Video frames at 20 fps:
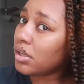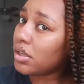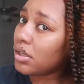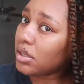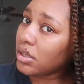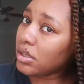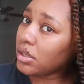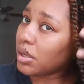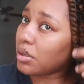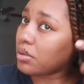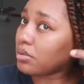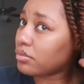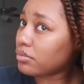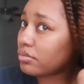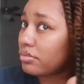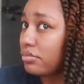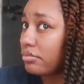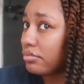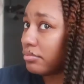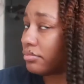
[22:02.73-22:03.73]
you know,
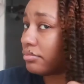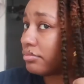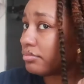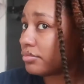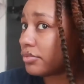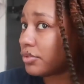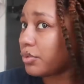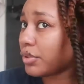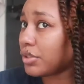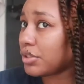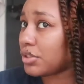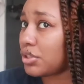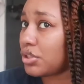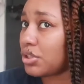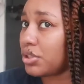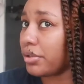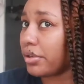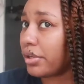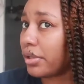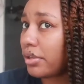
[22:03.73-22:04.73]
twist
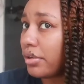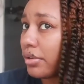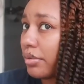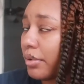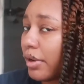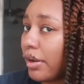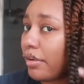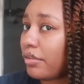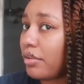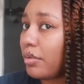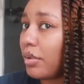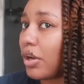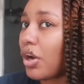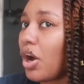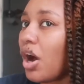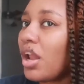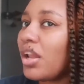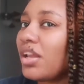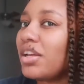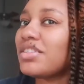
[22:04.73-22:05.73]
jewelry or whatever you want to
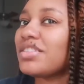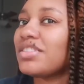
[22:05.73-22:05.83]
call it.